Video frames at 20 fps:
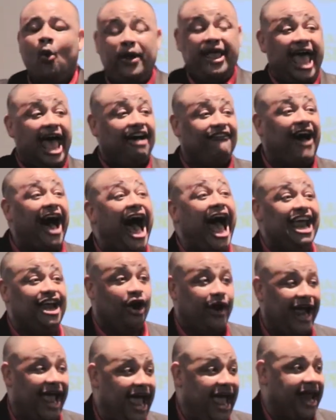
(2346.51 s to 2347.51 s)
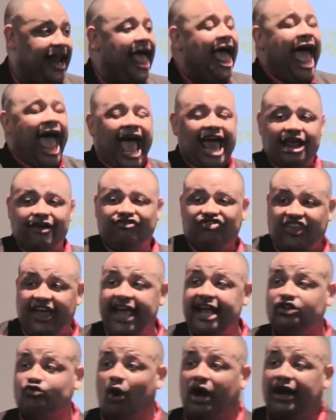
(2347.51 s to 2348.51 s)
We have higher ed. And if
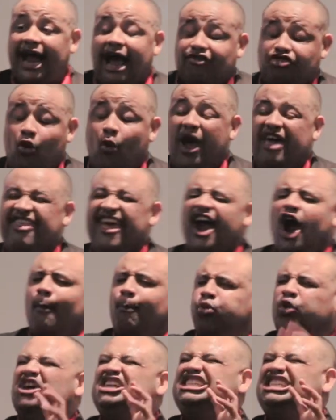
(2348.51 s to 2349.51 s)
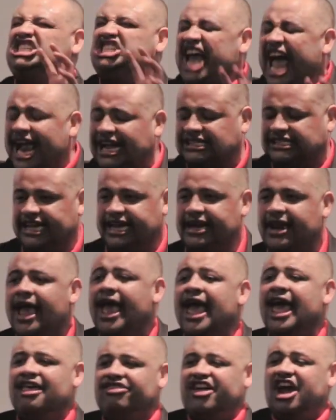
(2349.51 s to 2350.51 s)
things work out the way they are projecting,
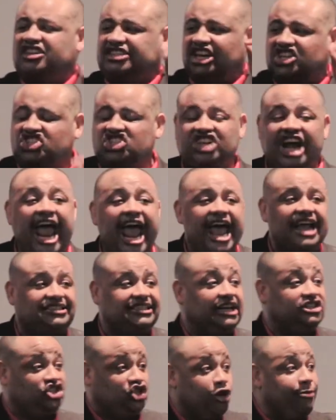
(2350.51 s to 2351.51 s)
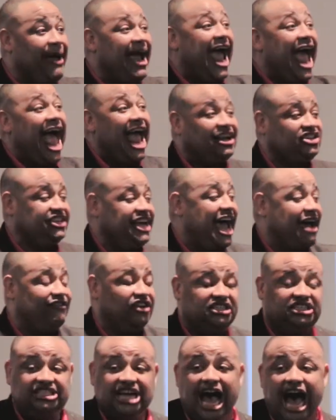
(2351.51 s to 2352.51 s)
there's a chance that you may actually have
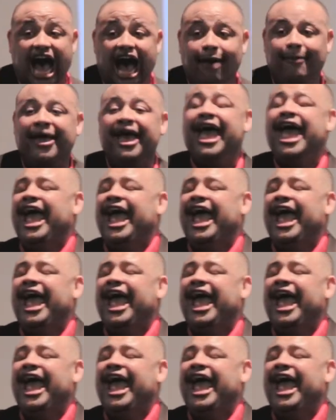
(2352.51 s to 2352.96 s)
a job